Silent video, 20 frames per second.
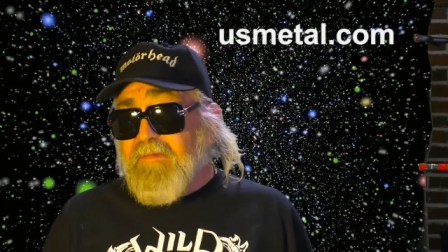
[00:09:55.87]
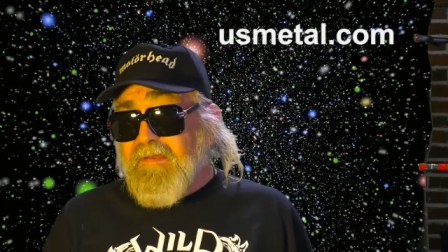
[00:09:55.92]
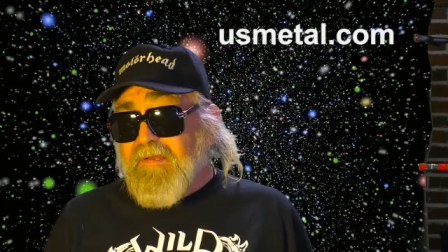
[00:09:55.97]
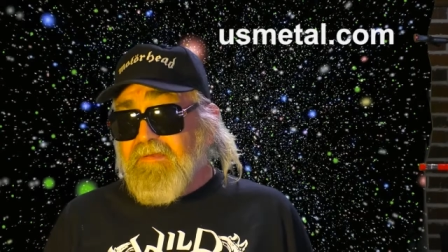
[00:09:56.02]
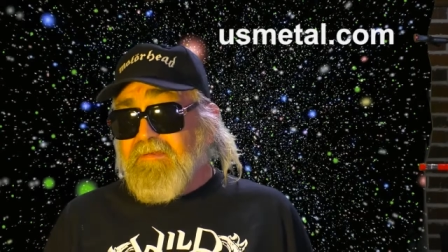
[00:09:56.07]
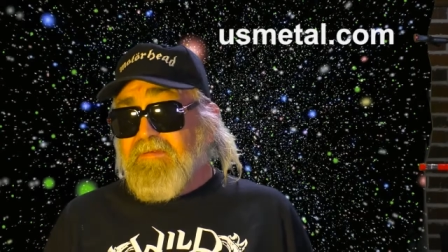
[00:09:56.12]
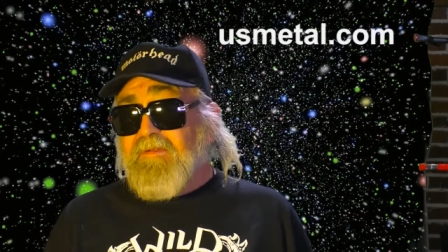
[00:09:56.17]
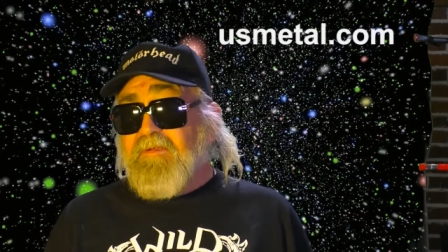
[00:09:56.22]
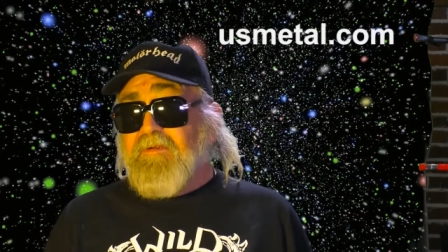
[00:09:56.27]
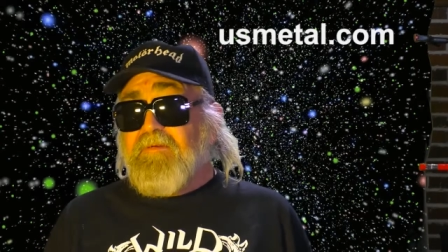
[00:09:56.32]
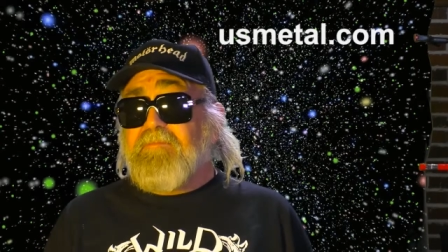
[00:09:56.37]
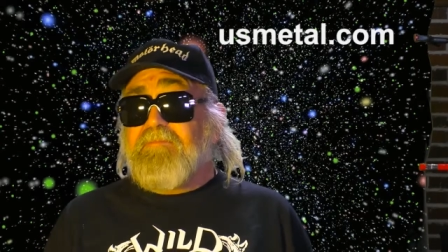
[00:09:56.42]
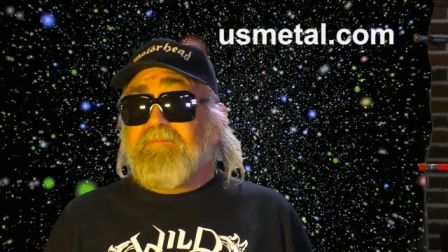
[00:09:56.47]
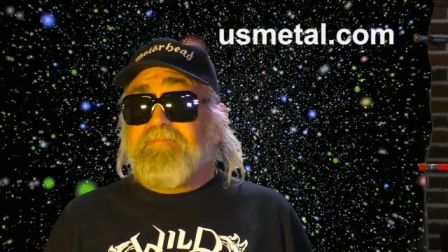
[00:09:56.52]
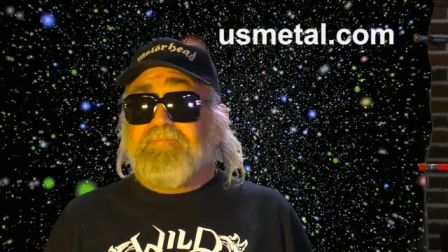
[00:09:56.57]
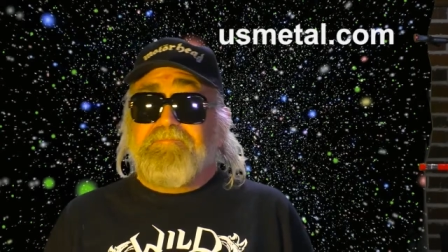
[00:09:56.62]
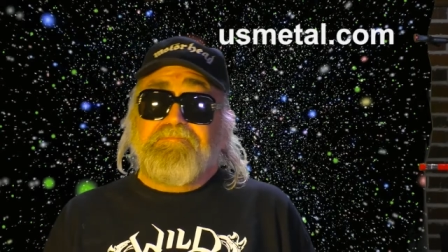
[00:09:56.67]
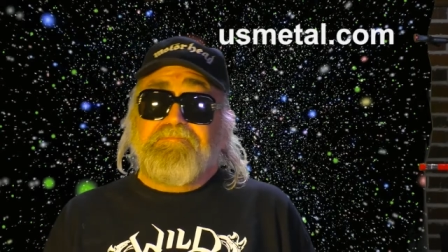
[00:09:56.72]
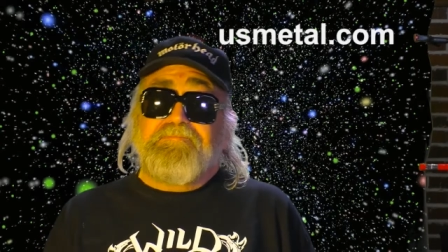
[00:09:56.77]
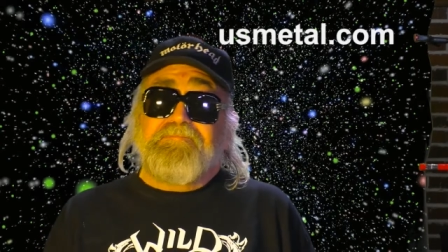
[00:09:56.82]
And so,
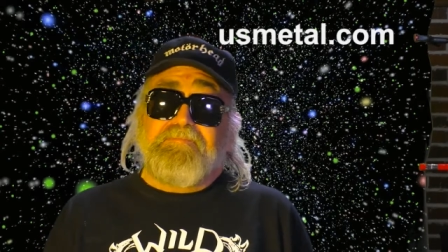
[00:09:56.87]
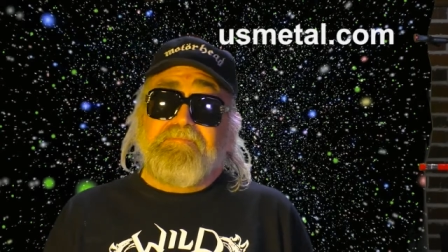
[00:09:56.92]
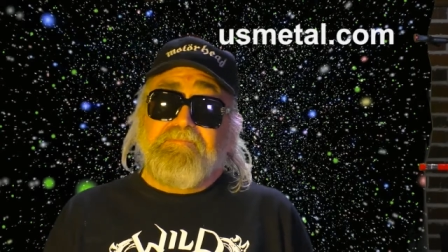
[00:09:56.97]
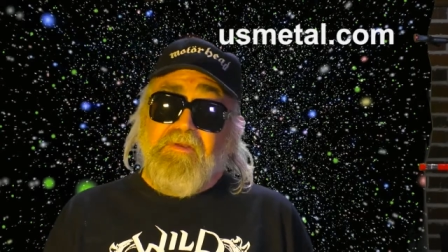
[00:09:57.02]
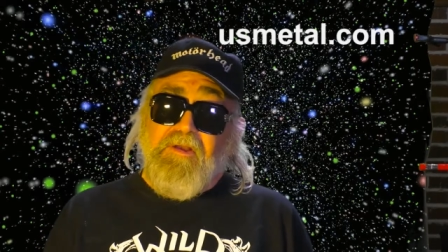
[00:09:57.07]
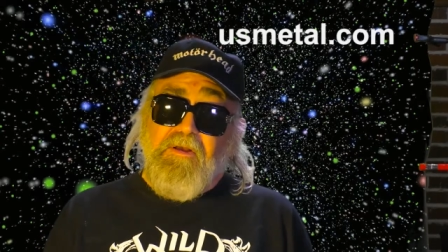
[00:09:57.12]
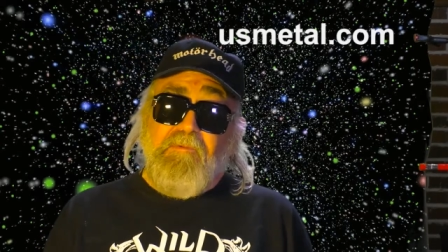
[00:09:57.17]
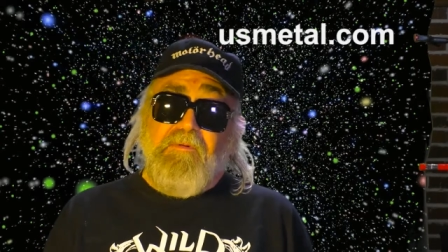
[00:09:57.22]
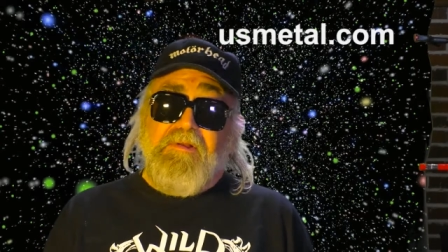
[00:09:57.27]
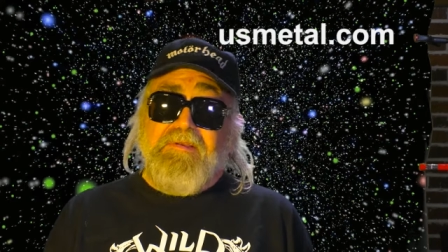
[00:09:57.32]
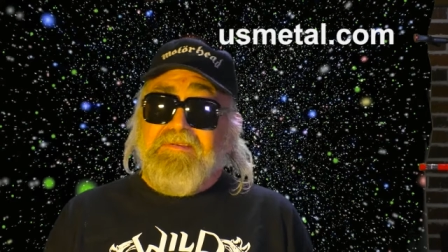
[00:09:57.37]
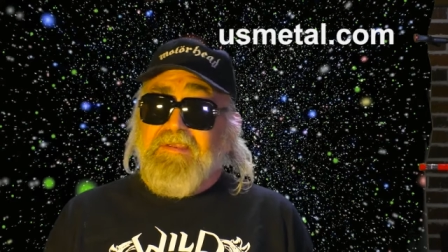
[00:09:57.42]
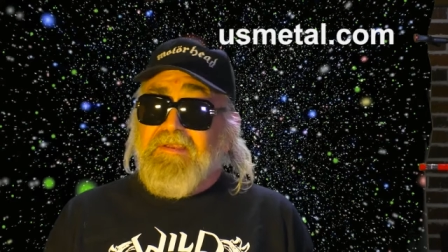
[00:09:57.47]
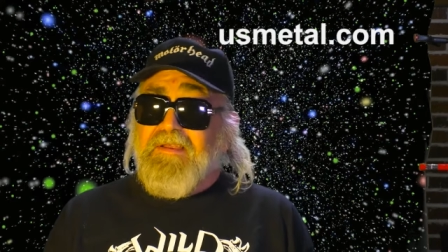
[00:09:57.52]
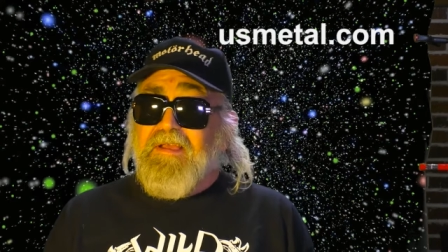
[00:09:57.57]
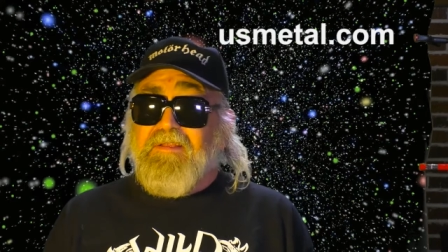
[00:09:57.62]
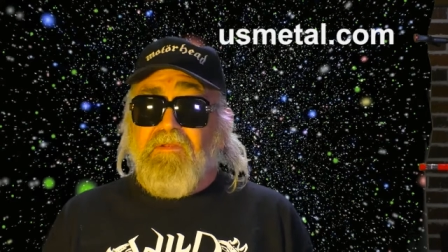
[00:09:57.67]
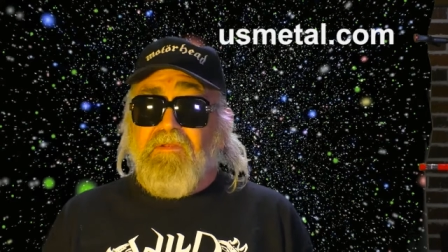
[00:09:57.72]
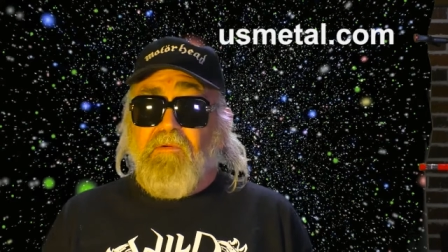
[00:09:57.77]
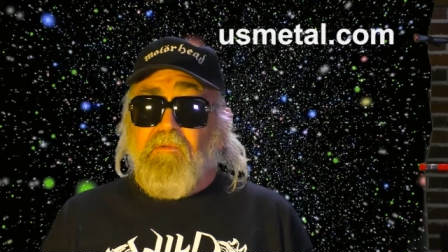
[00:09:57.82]
you know, once they
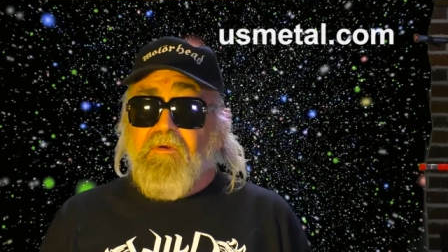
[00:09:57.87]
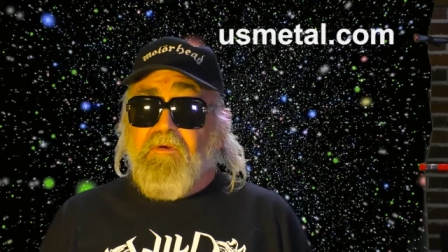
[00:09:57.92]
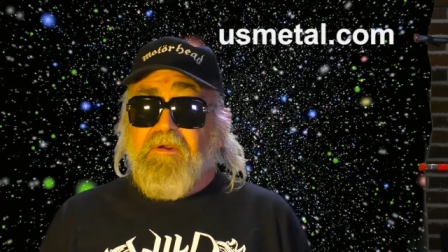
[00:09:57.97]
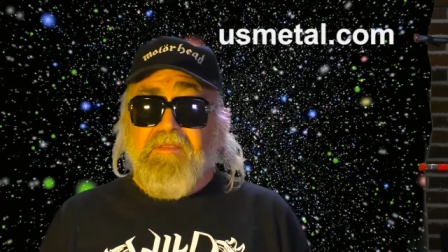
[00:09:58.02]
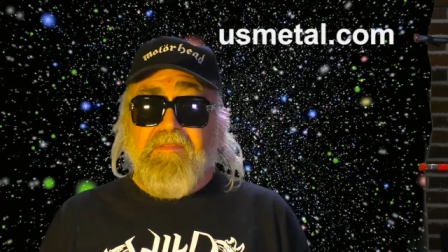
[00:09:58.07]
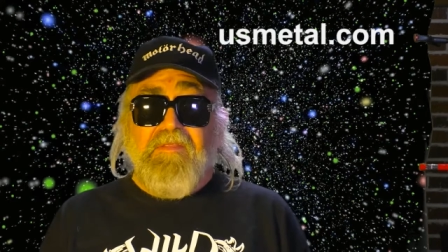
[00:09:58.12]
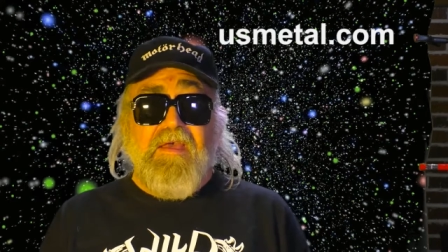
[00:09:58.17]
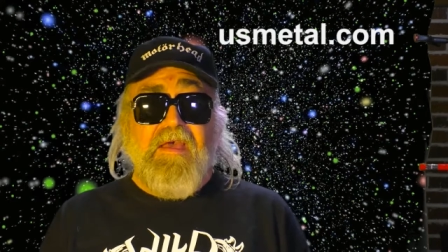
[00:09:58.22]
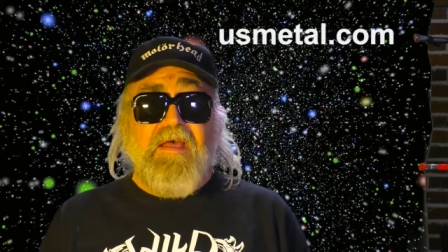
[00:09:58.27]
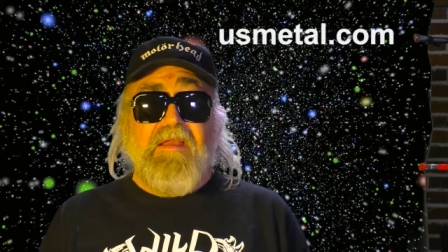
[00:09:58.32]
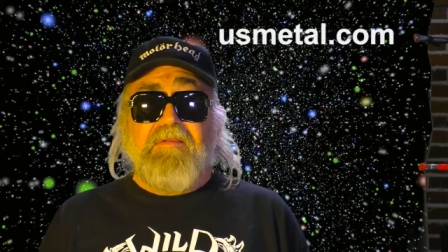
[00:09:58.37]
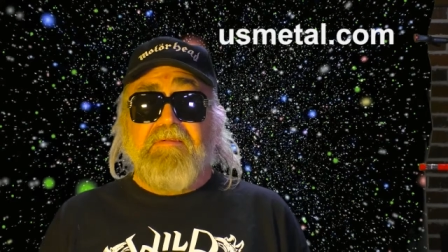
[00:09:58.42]
got the word of that,